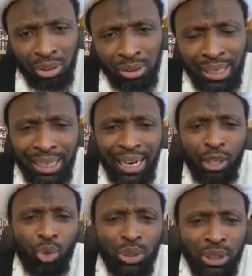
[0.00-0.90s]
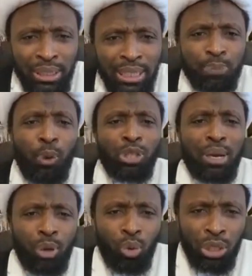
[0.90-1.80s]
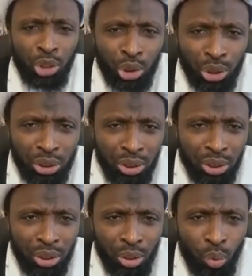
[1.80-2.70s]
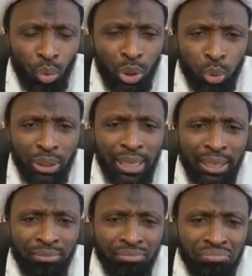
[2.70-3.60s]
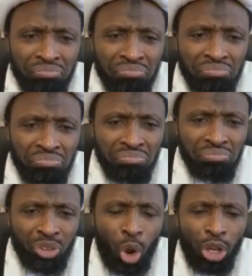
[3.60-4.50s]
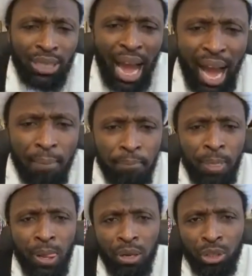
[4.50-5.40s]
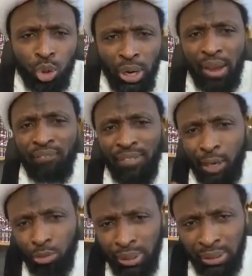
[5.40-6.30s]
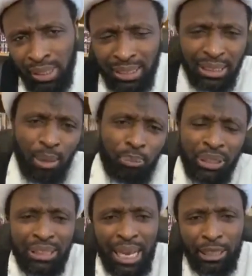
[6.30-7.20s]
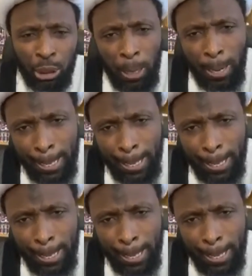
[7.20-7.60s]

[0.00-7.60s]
rather than using disposable ones, which will then cause harm to the environment. That's a separate discussion.